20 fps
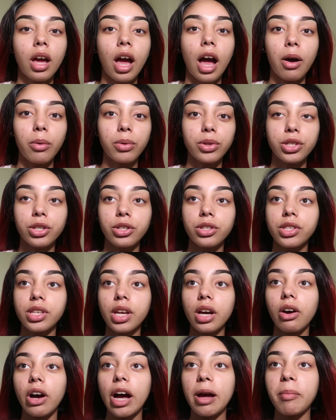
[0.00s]
how it turns
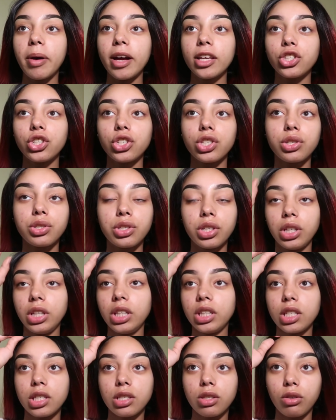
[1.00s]
out. I might just
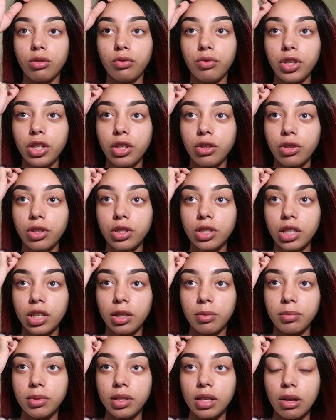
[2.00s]
delete this whole video because it
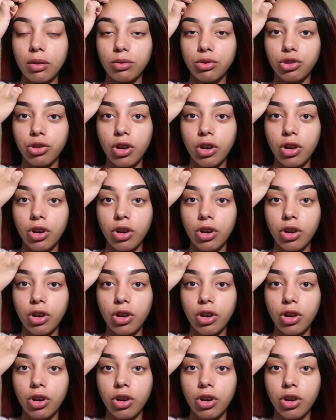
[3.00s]
comes out